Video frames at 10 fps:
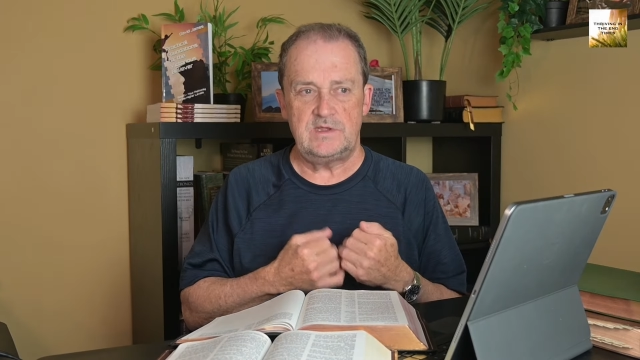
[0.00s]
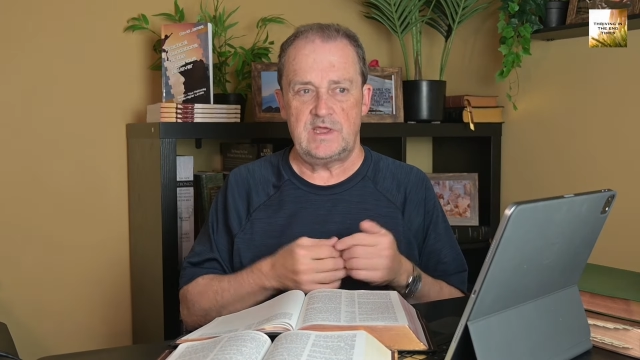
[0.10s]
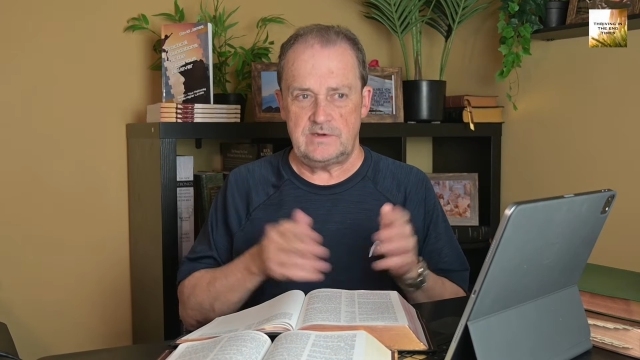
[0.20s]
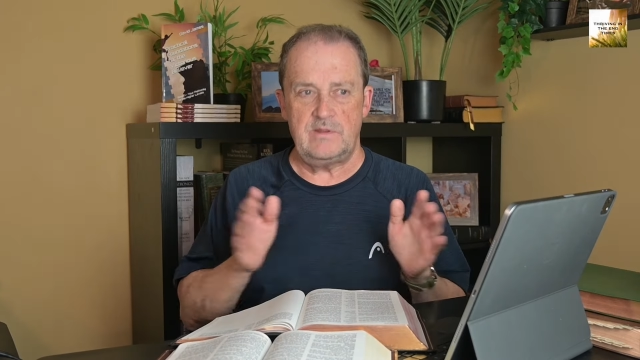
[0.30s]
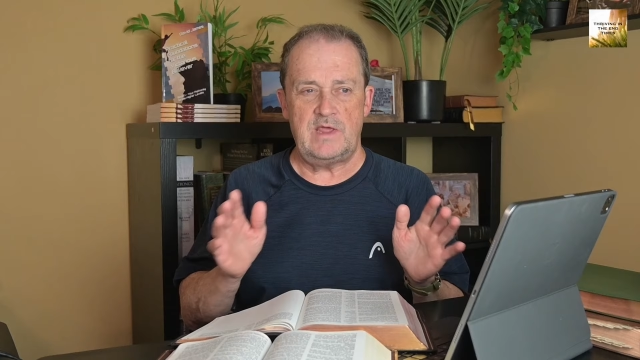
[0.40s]

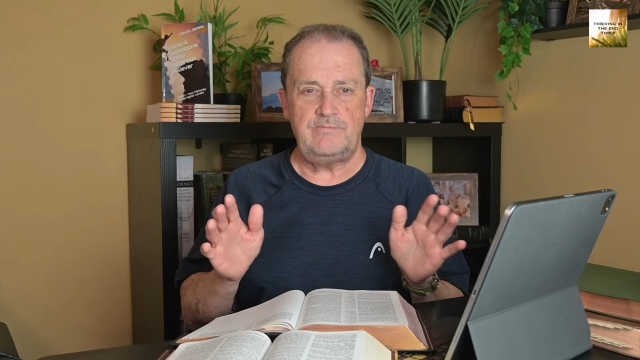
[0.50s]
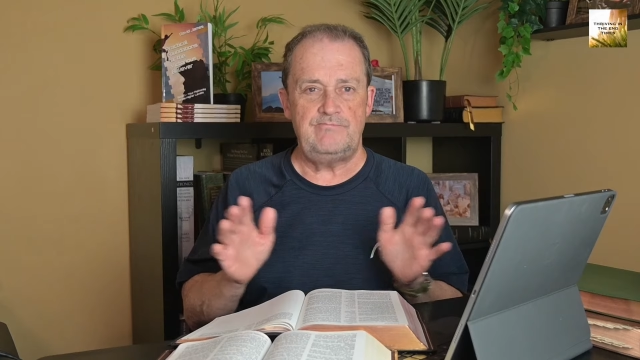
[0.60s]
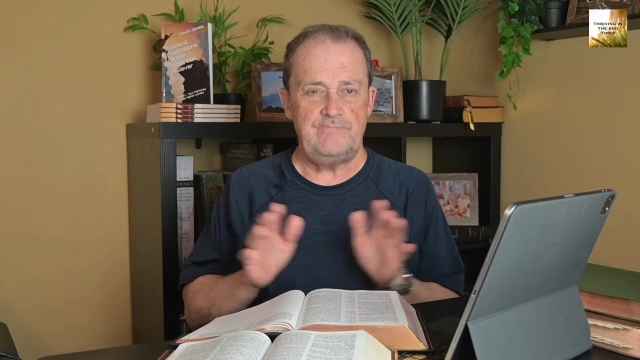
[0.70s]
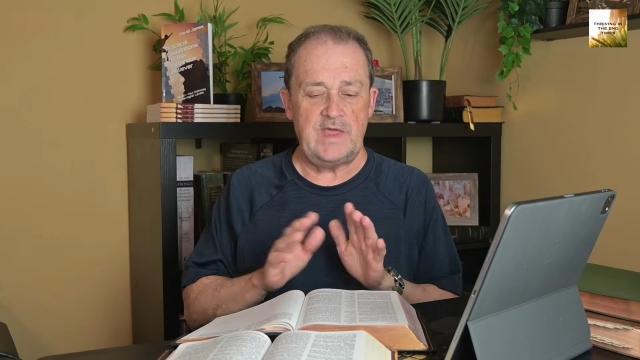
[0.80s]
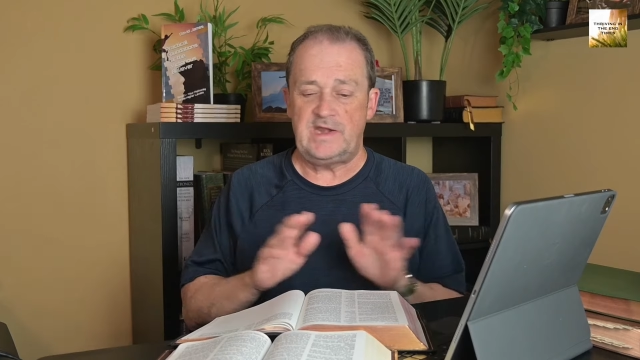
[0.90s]
and
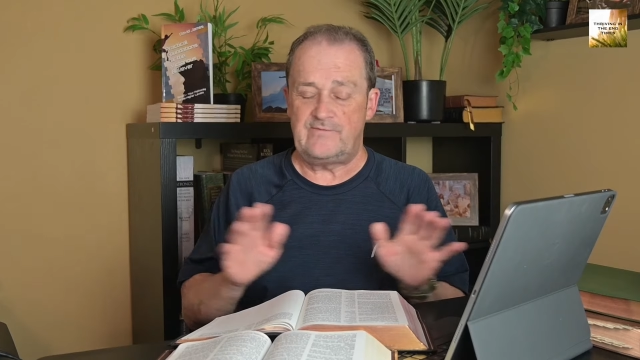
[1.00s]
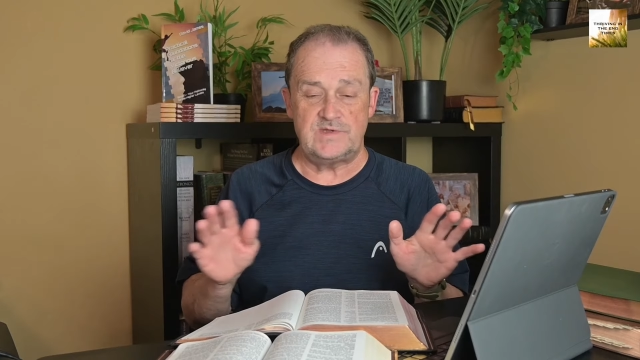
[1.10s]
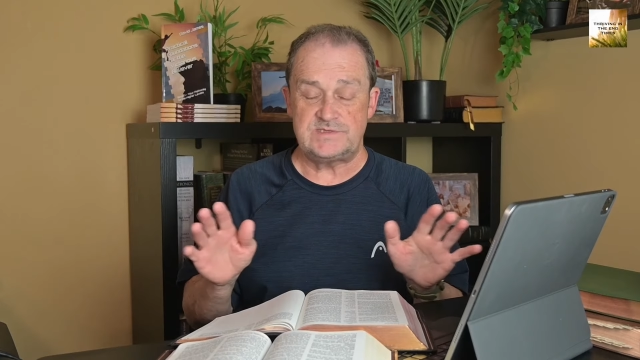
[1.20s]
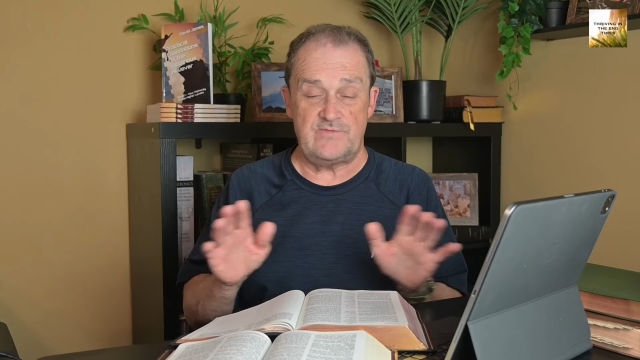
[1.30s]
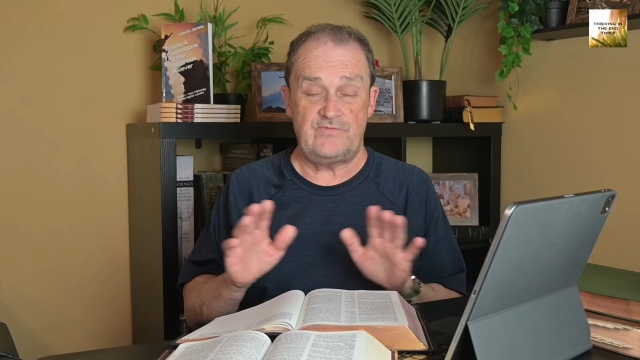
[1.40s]
and many of
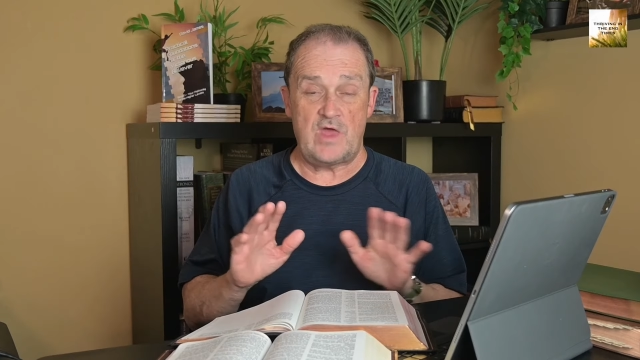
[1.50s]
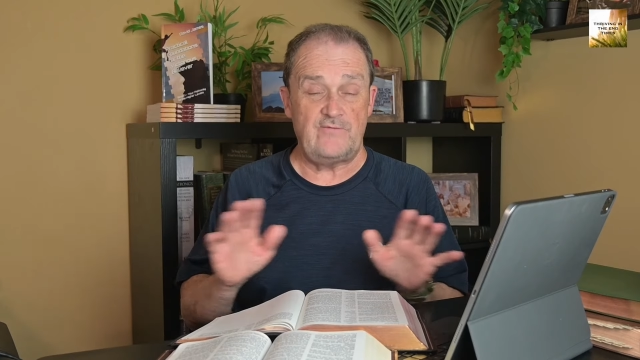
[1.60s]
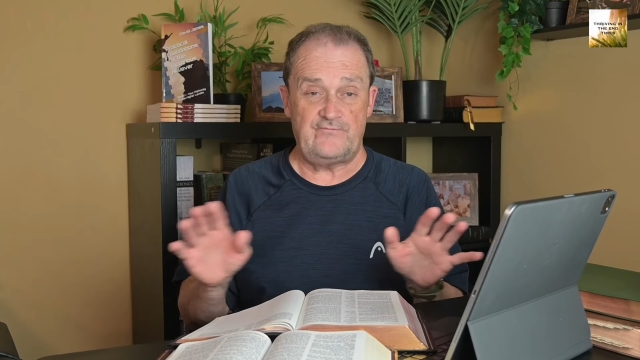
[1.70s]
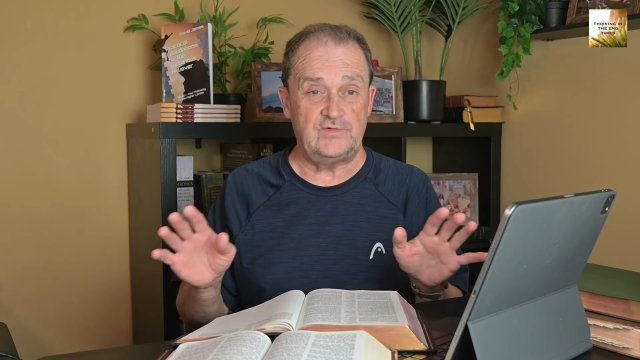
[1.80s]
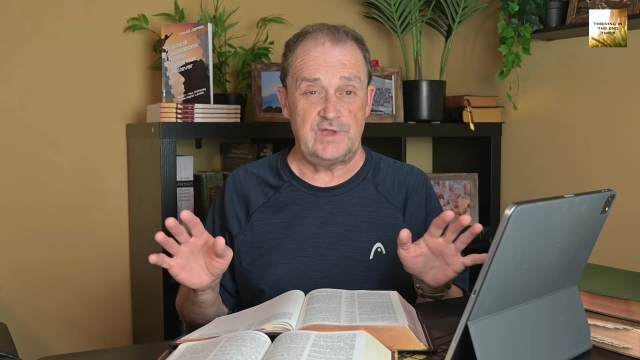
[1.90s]
us have
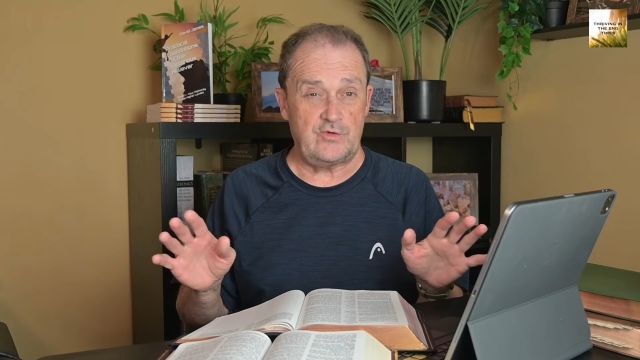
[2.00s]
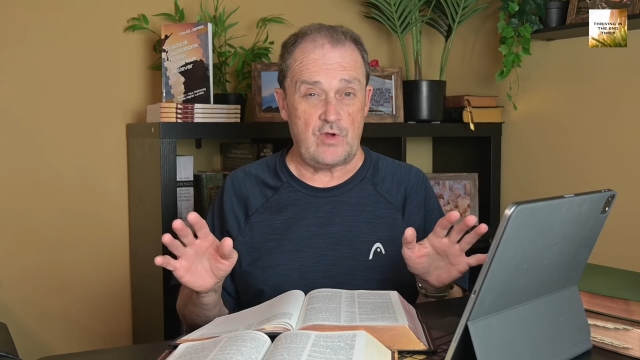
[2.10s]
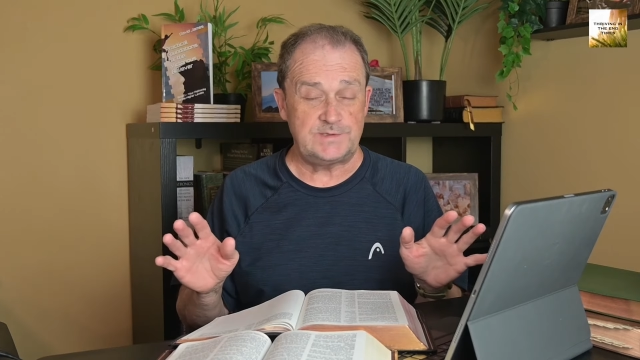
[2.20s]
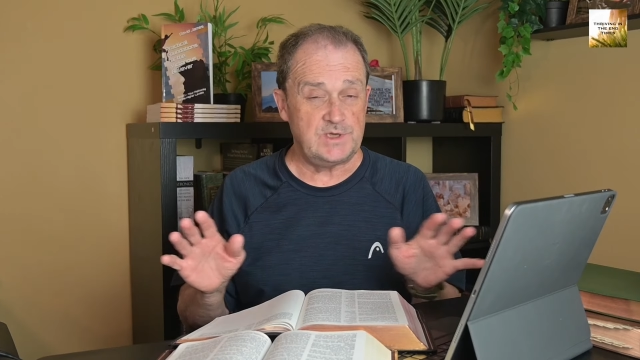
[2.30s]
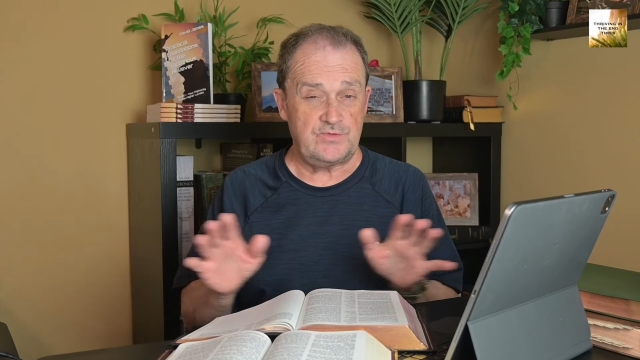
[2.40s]
not fully
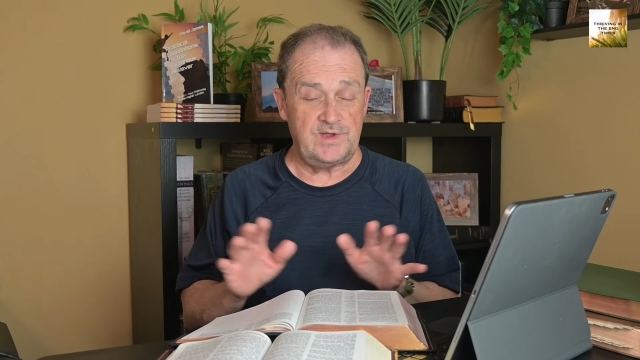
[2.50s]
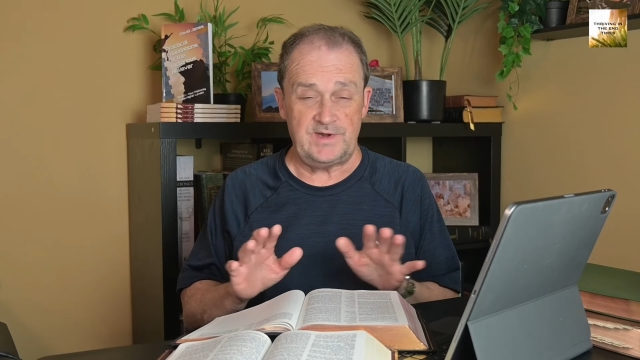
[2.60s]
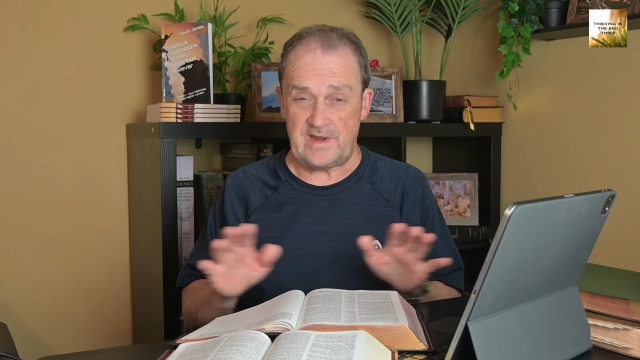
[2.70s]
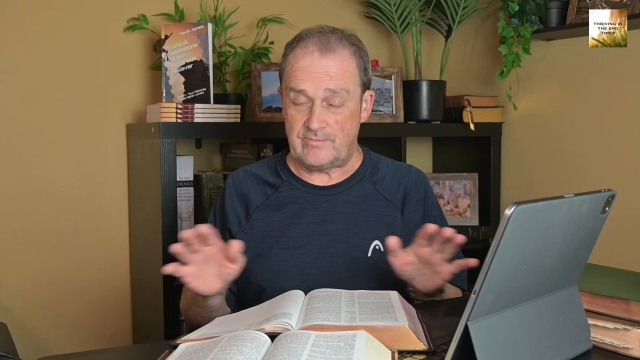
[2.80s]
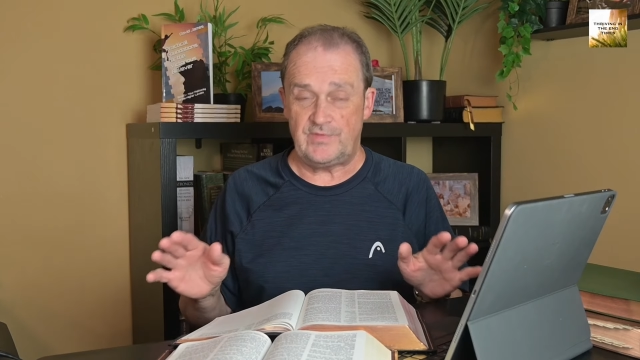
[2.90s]

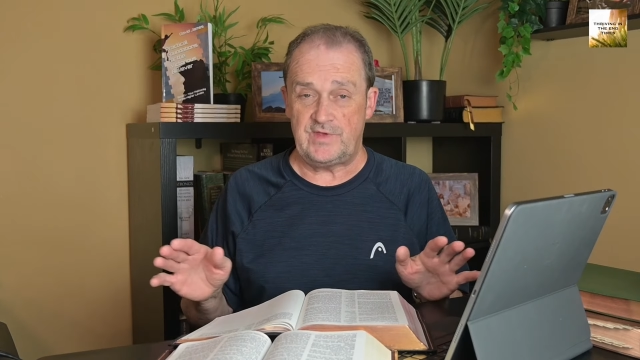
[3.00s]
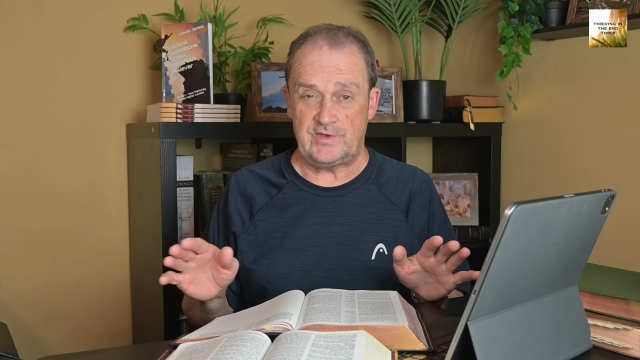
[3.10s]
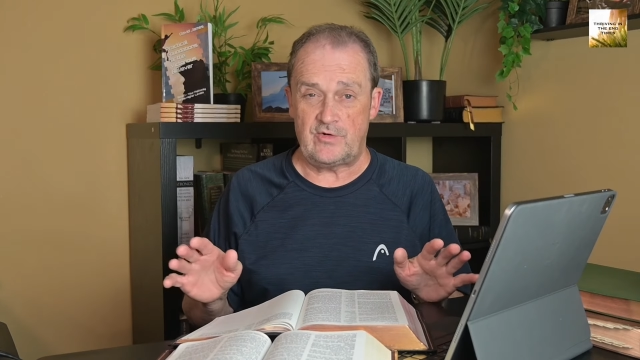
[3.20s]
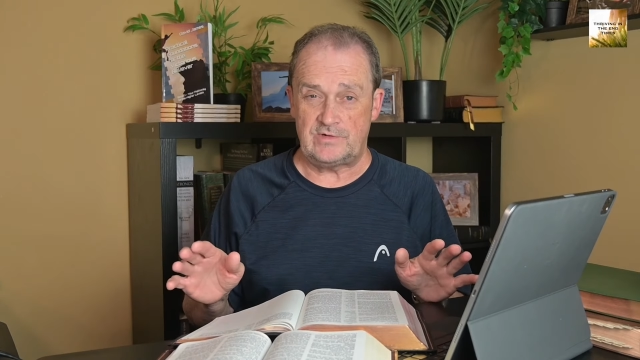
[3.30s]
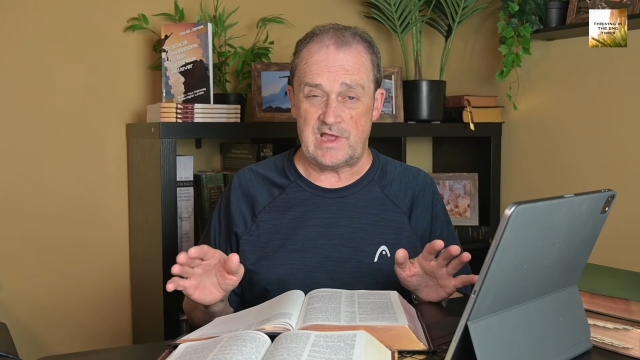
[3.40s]
consecrated everything
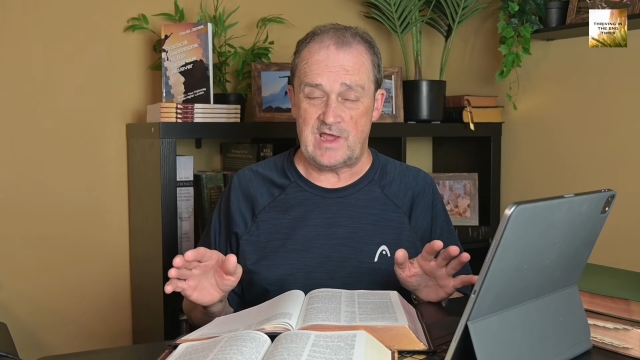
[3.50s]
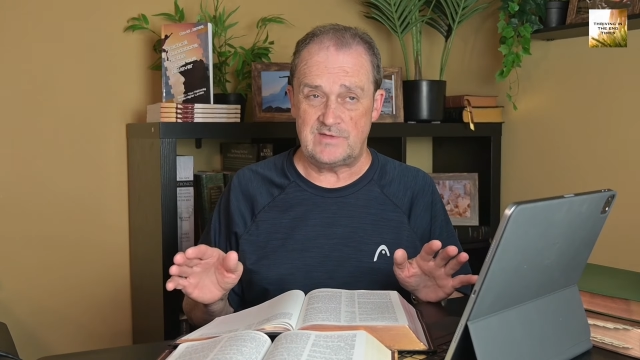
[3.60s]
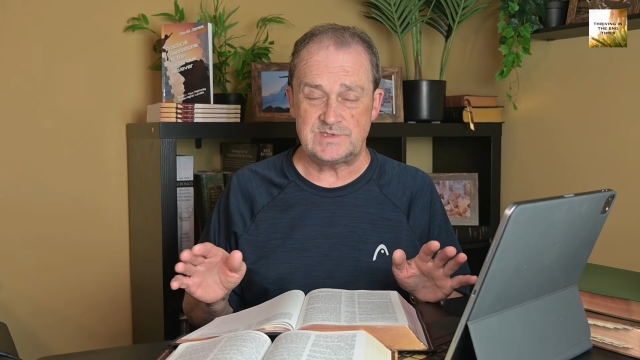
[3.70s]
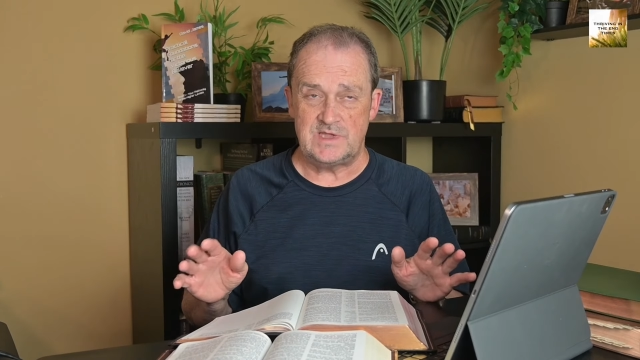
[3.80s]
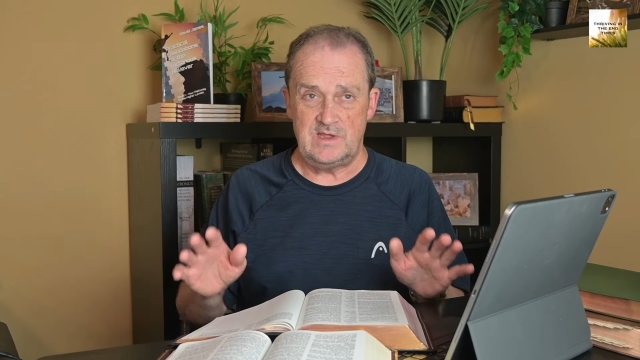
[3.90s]
in our
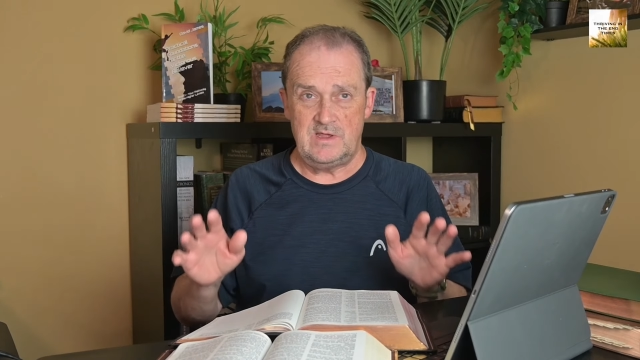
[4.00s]
lives